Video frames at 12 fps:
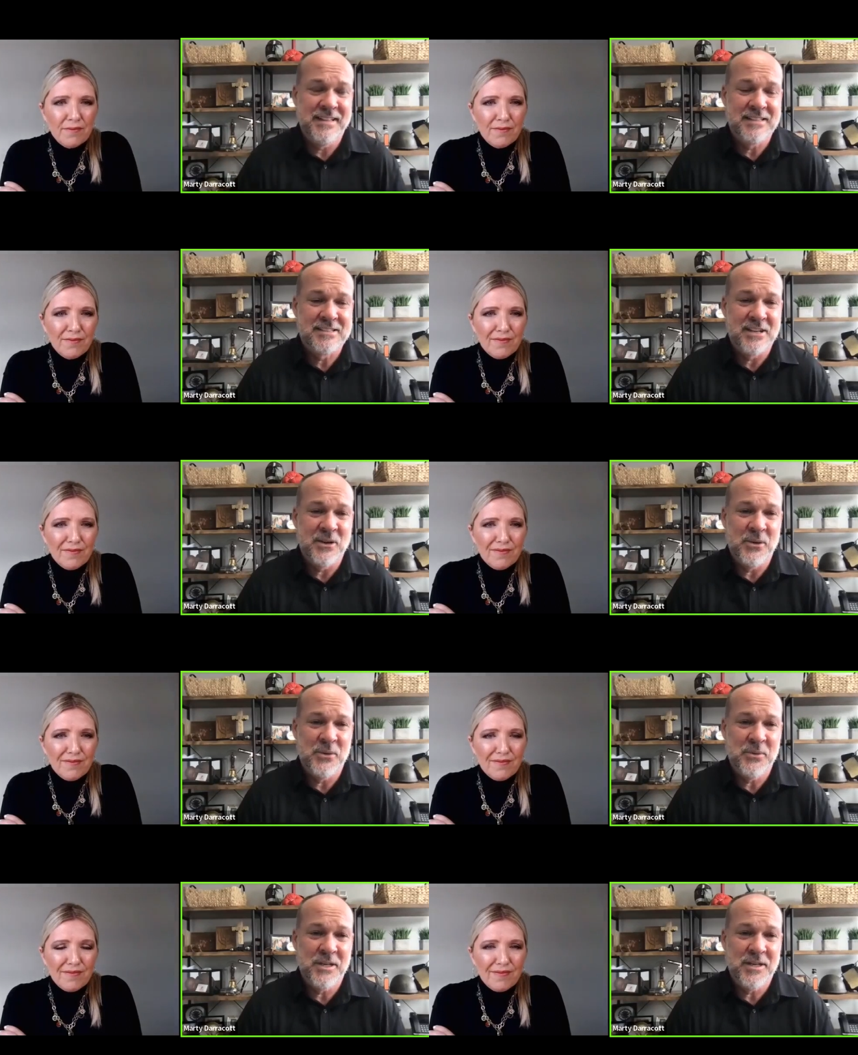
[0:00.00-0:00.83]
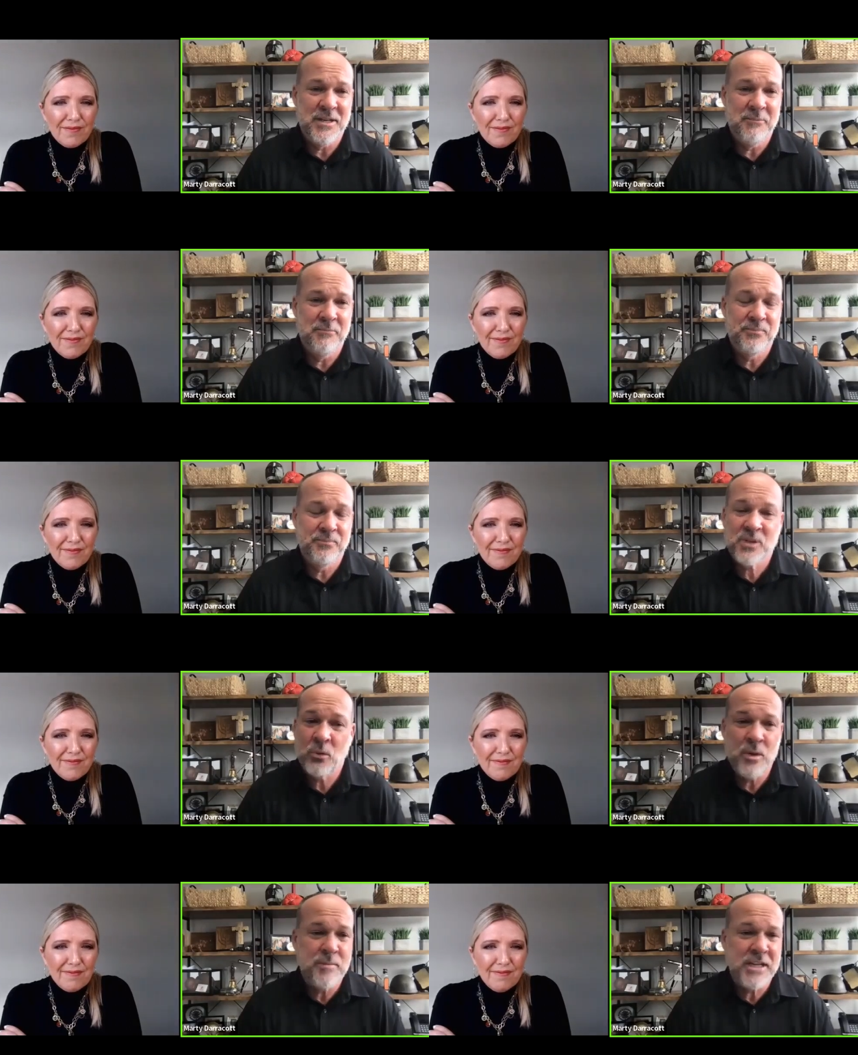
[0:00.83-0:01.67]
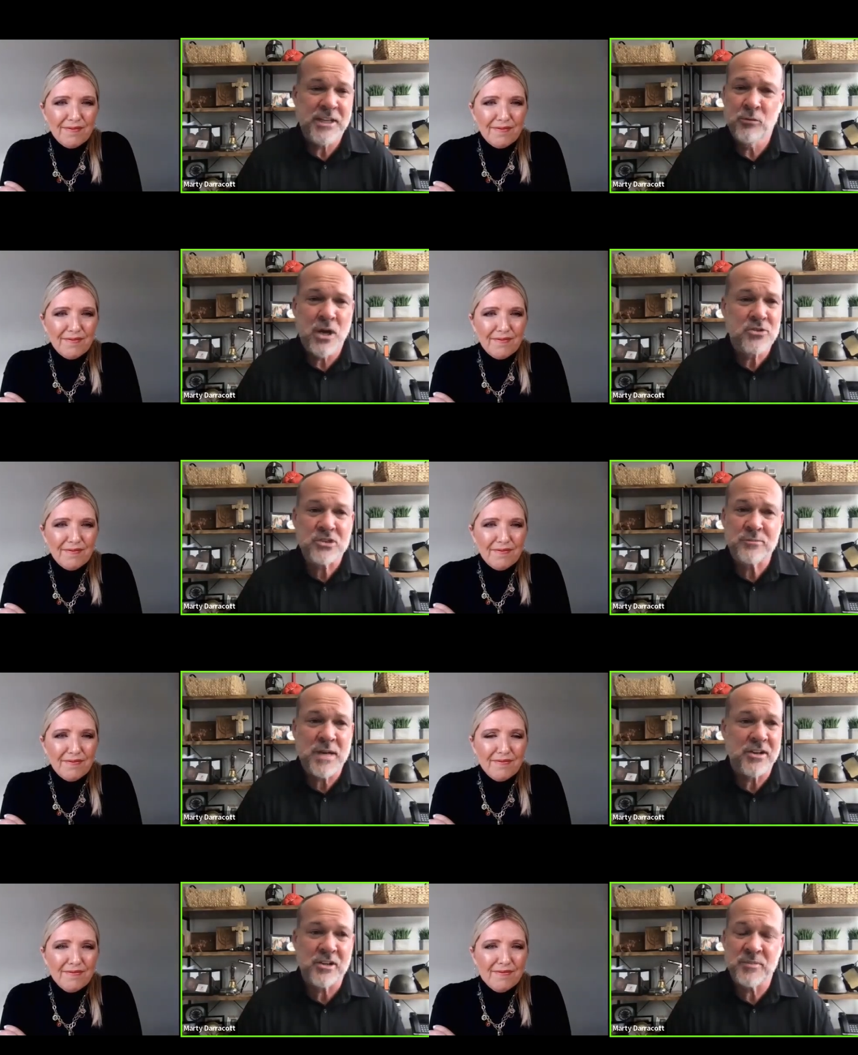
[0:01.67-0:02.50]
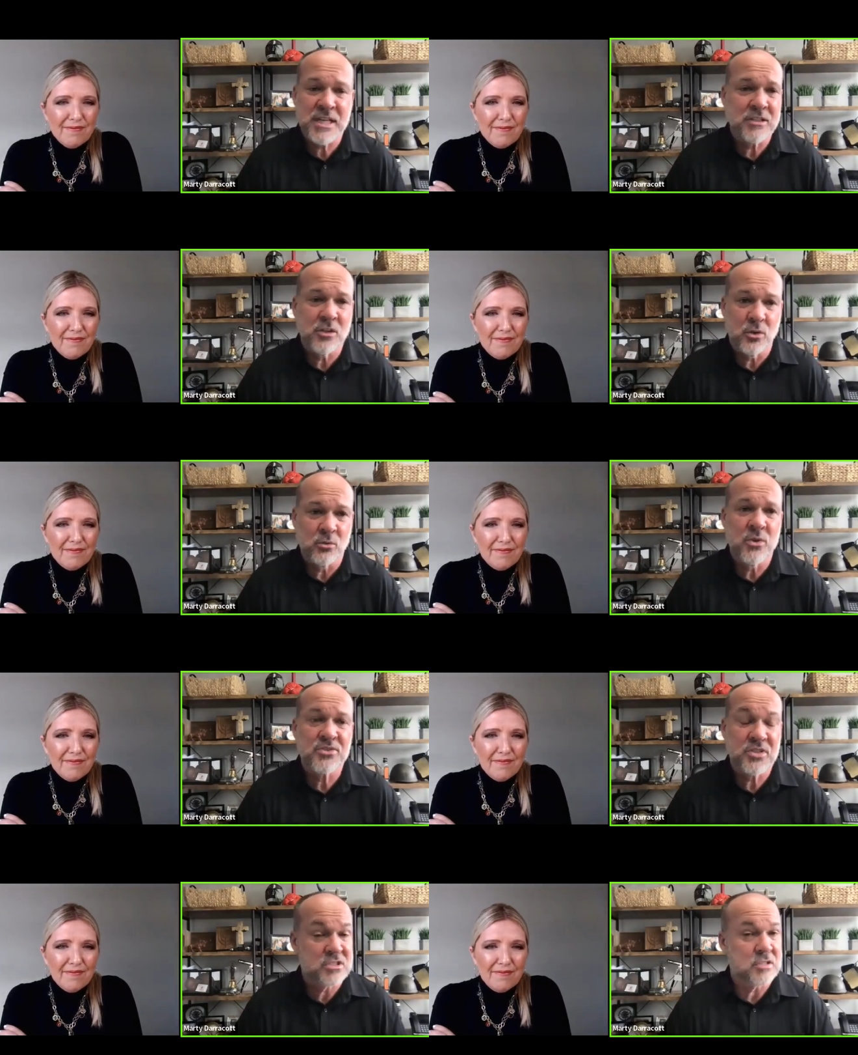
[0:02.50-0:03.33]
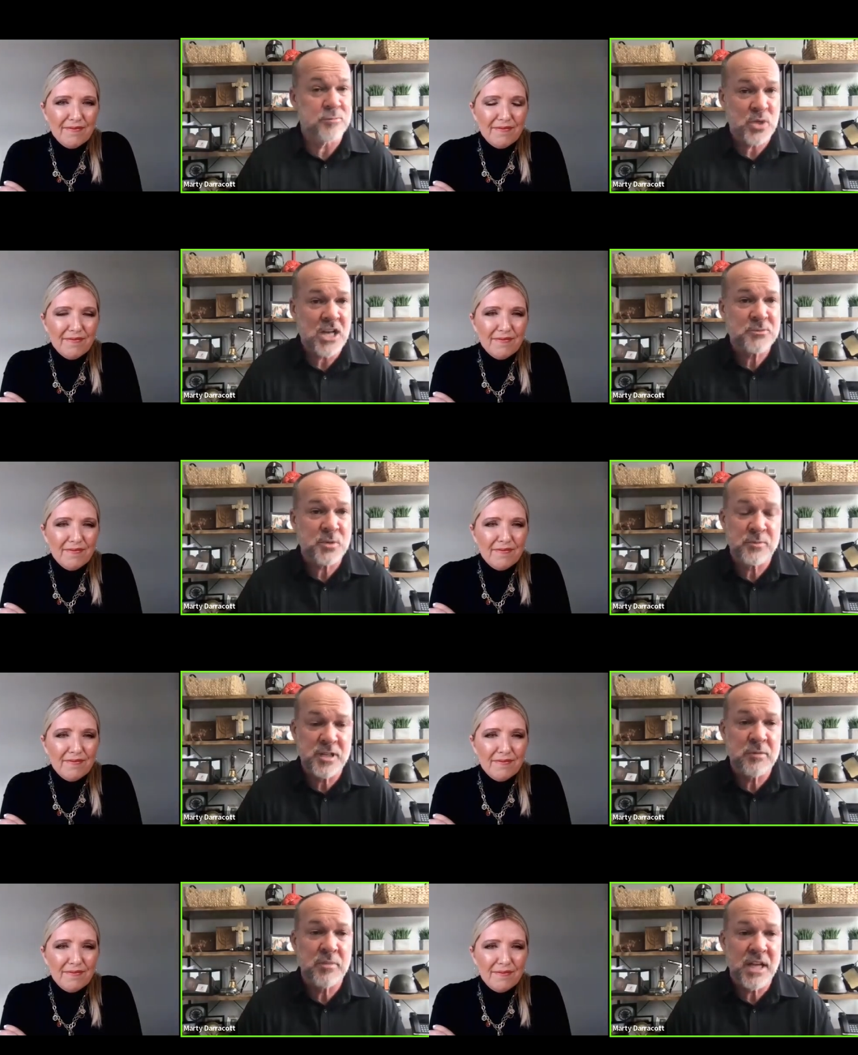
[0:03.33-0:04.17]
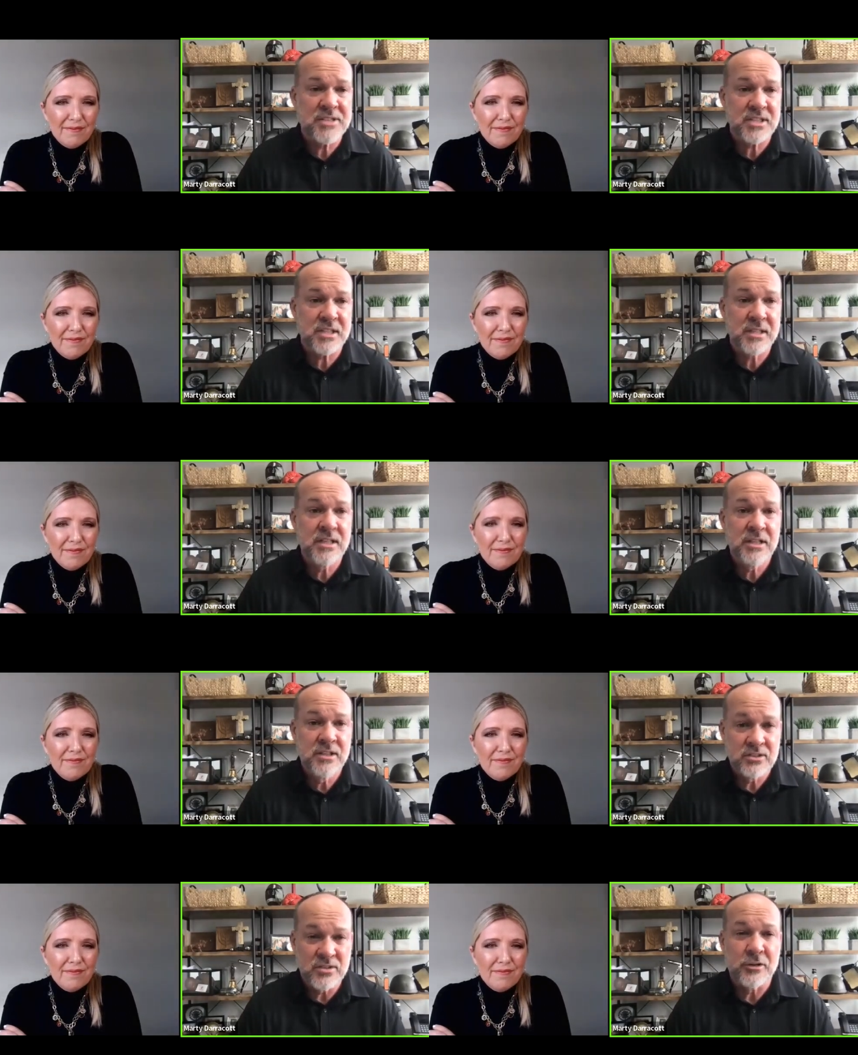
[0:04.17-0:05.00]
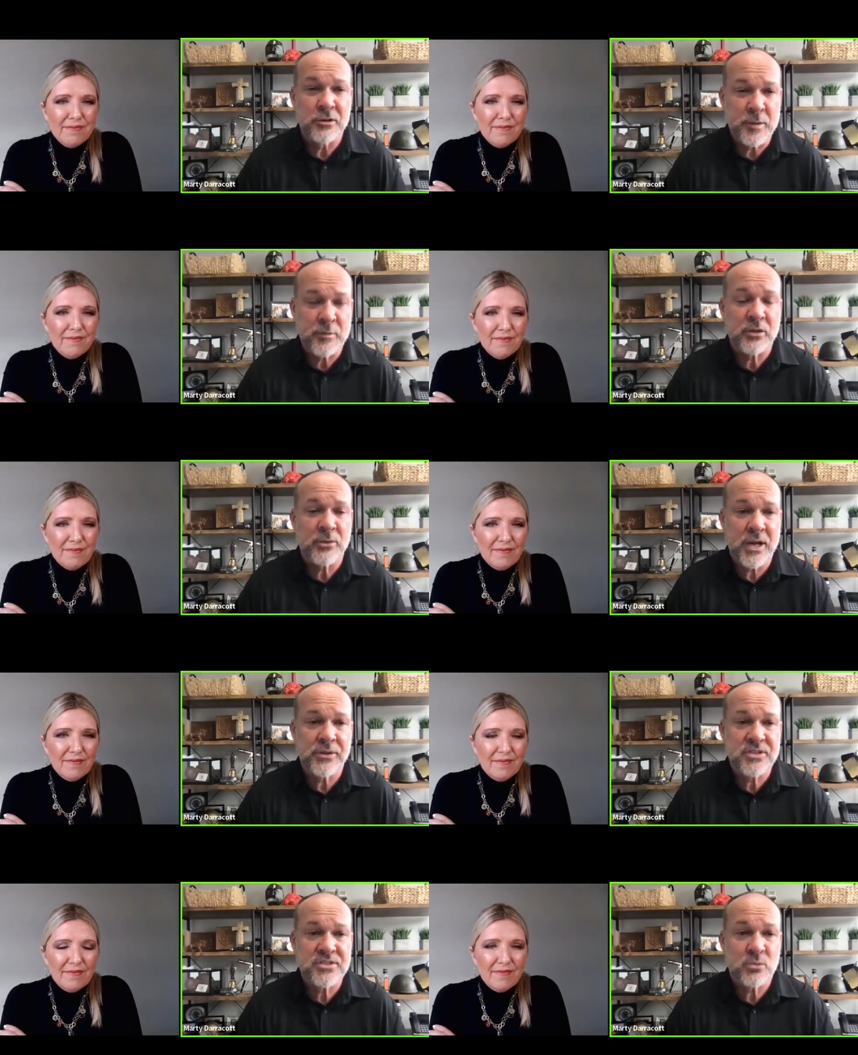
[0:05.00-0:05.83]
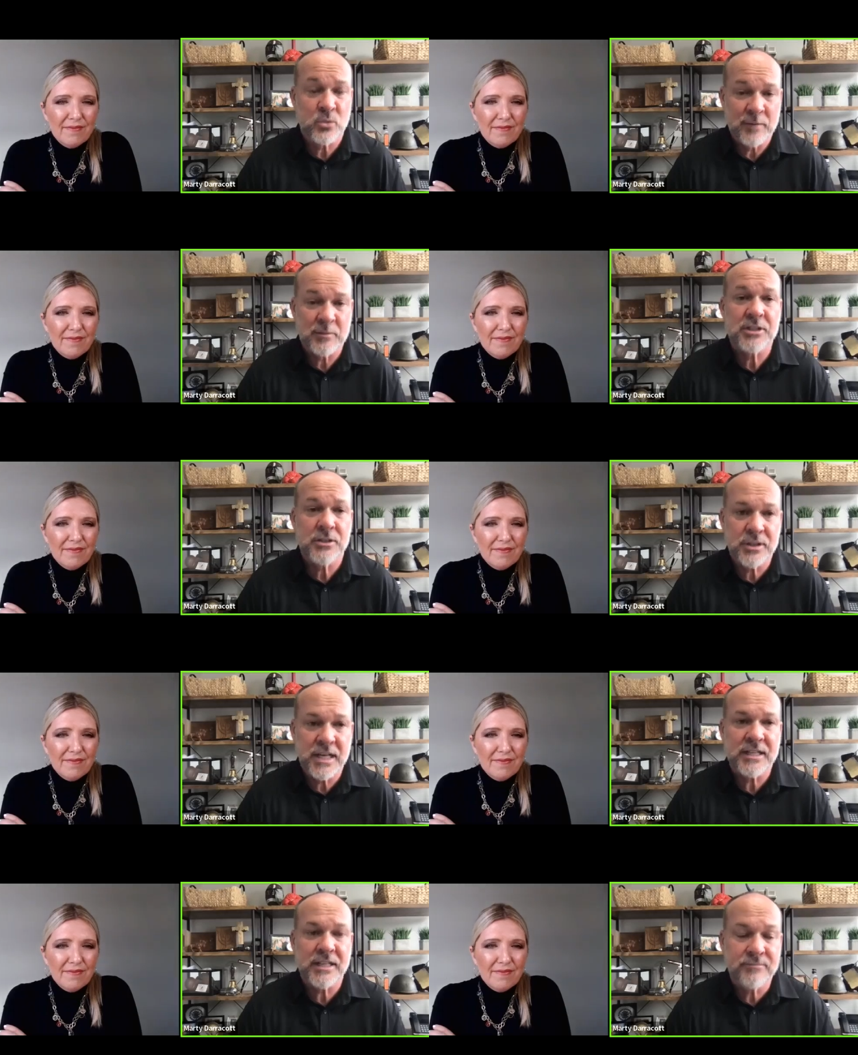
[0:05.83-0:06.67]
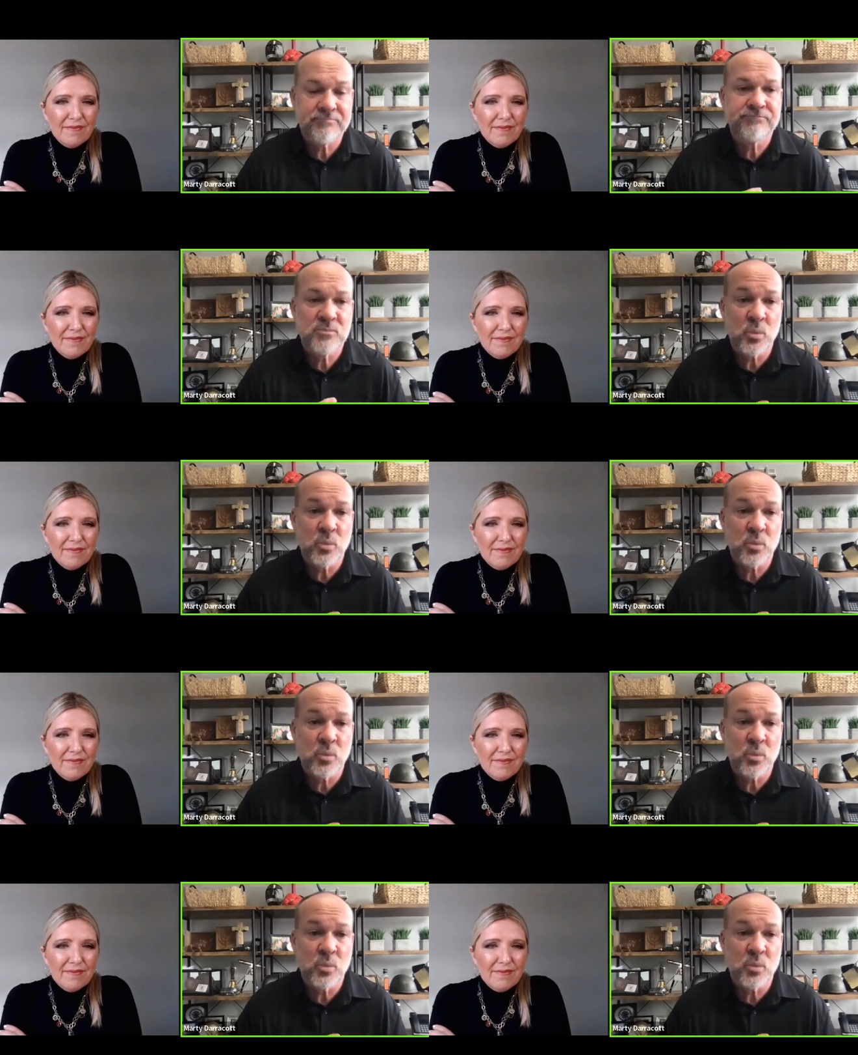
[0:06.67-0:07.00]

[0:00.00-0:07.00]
Speaker 1: And so um, we make no bones about it, man. The Lord wants us to prosper and be a blessing to other people around us. And we're able to do that now.